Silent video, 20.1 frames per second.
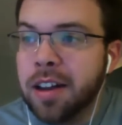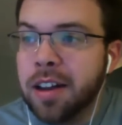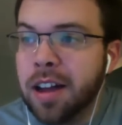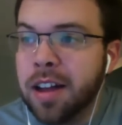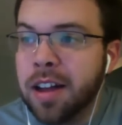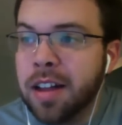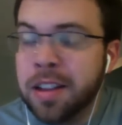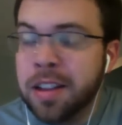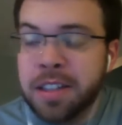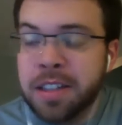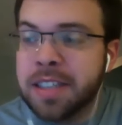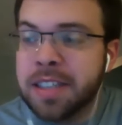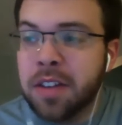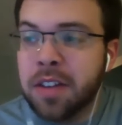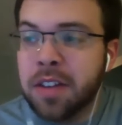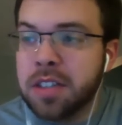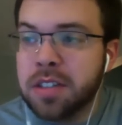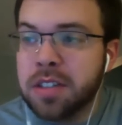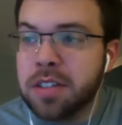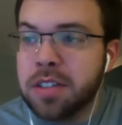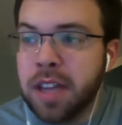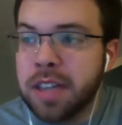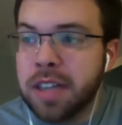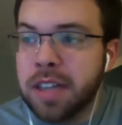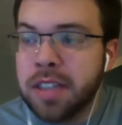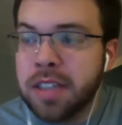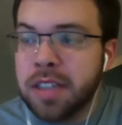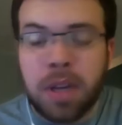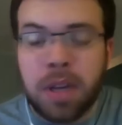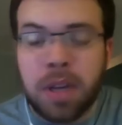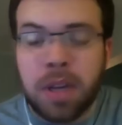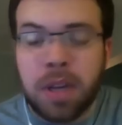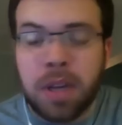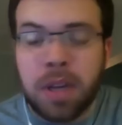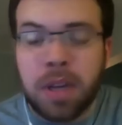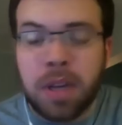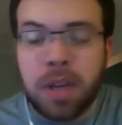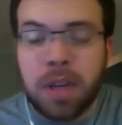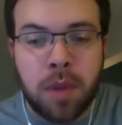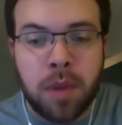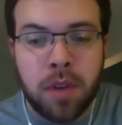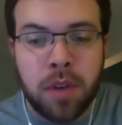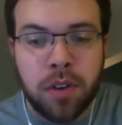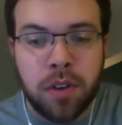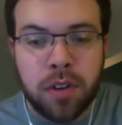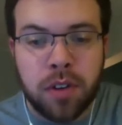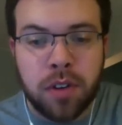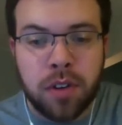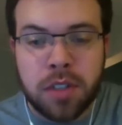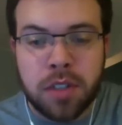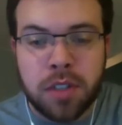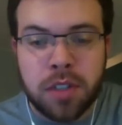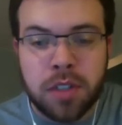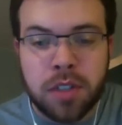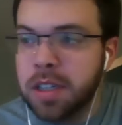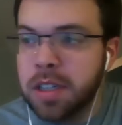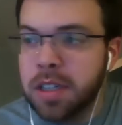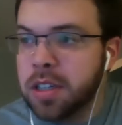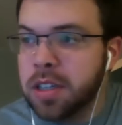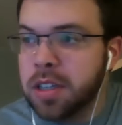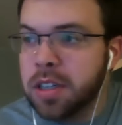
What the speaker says: this sounds like something I would say my first year of teaching.